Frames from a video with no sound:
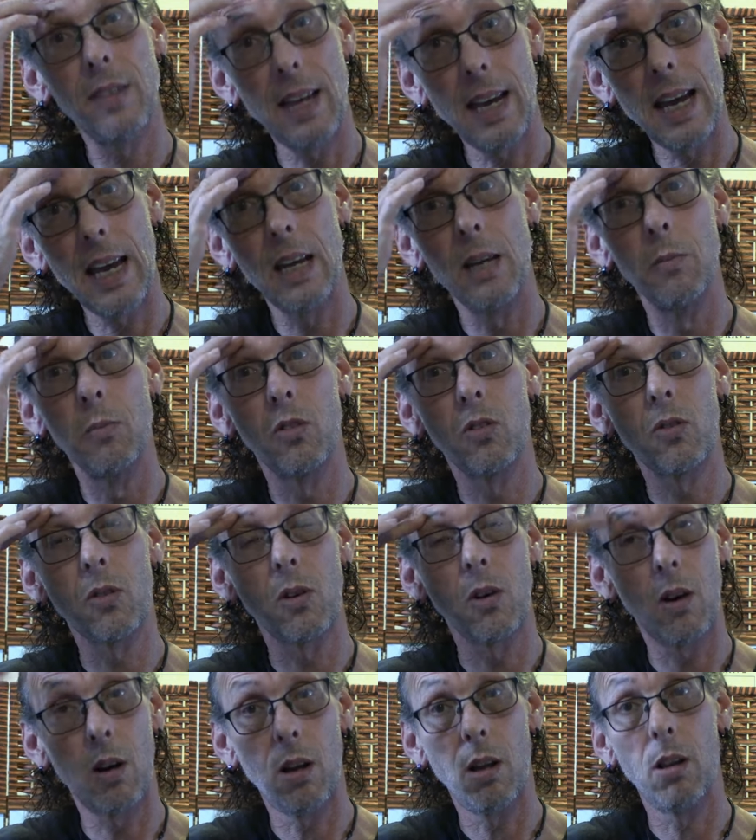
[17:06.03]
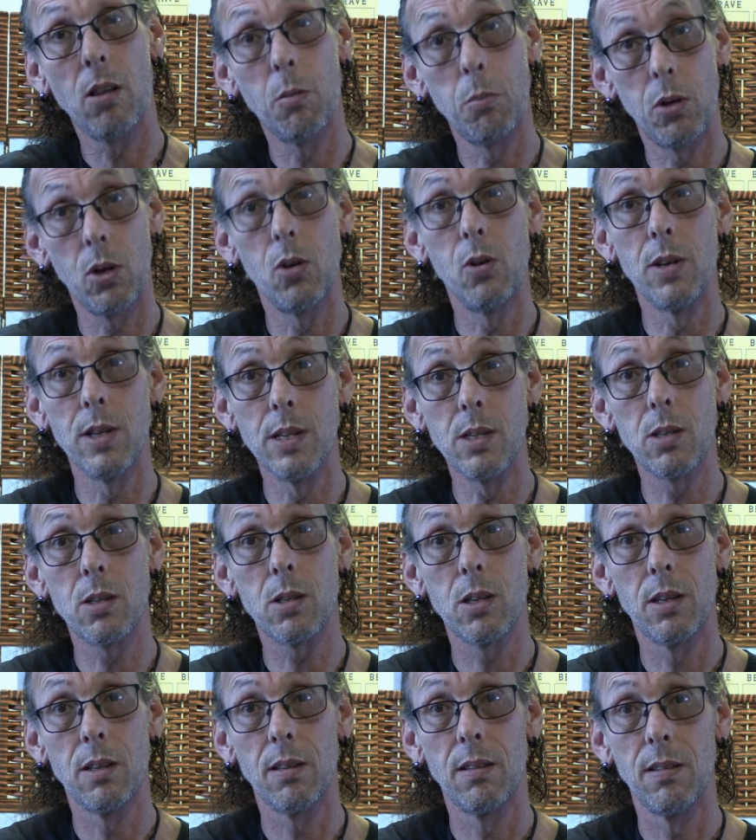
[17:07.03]
names for all the bohies
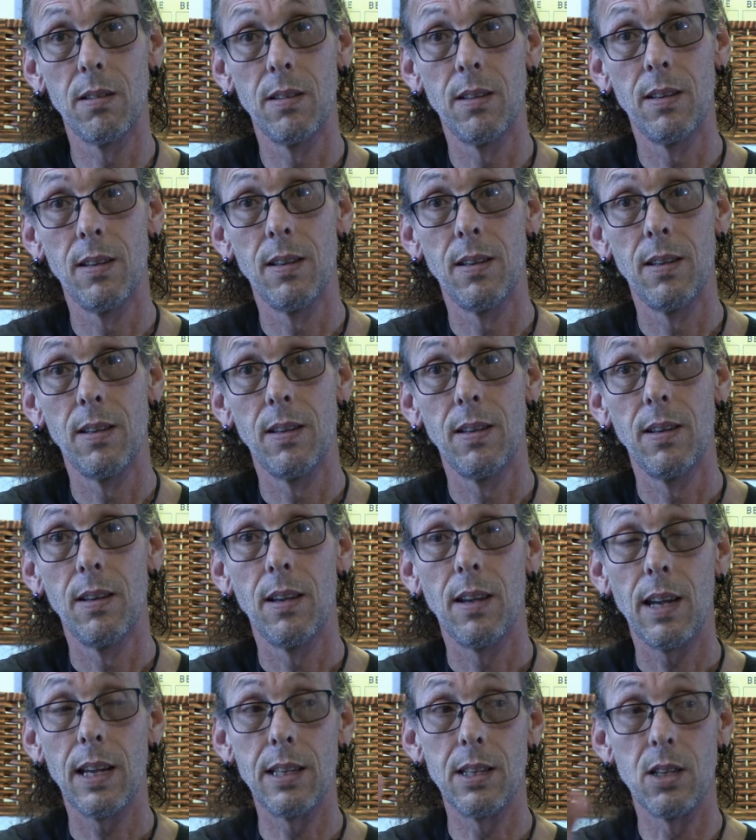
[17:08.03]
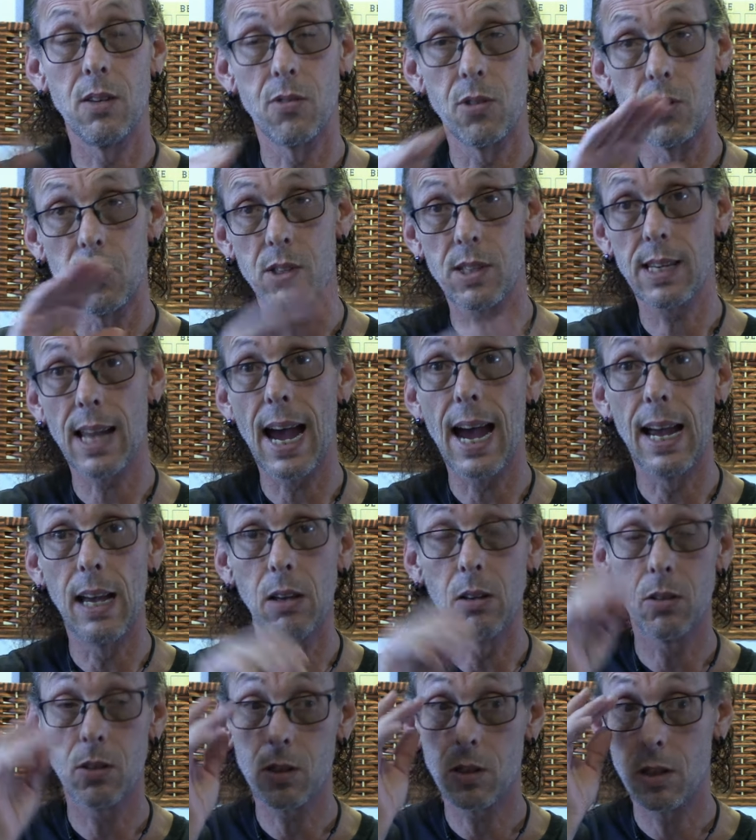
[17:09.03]
in different
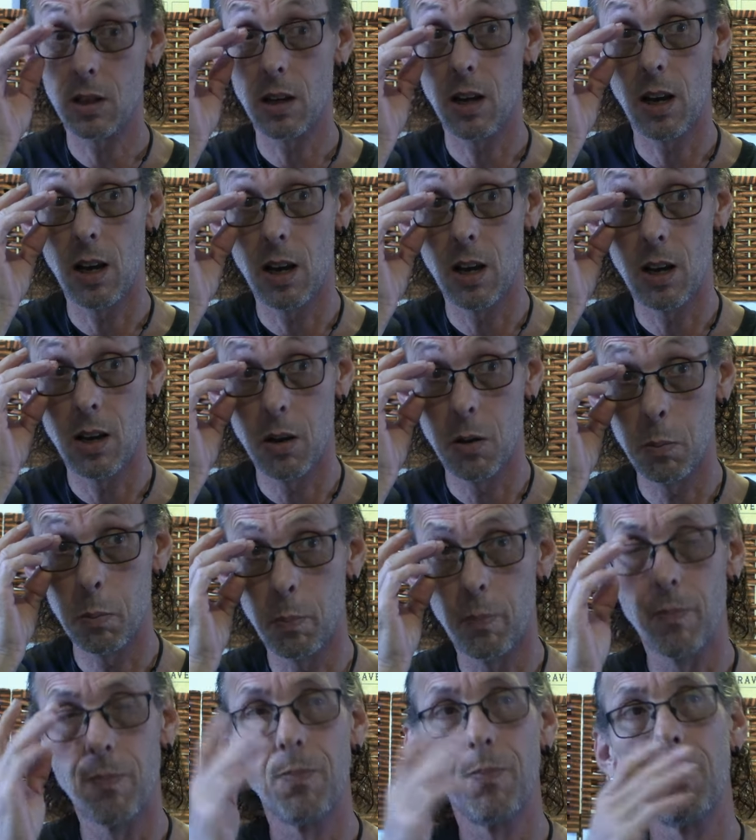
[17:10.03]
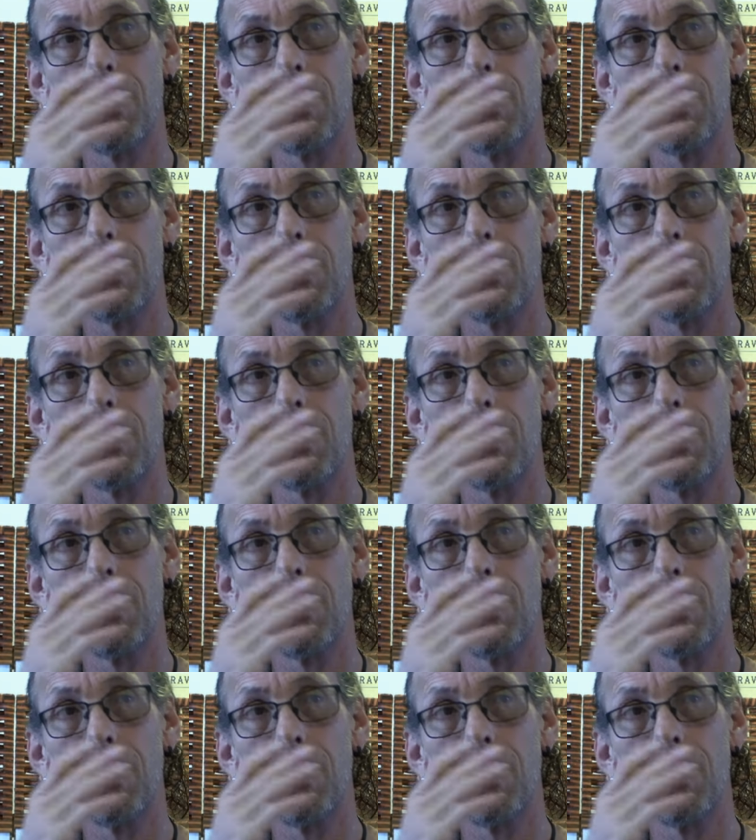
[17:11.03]
styles. Um,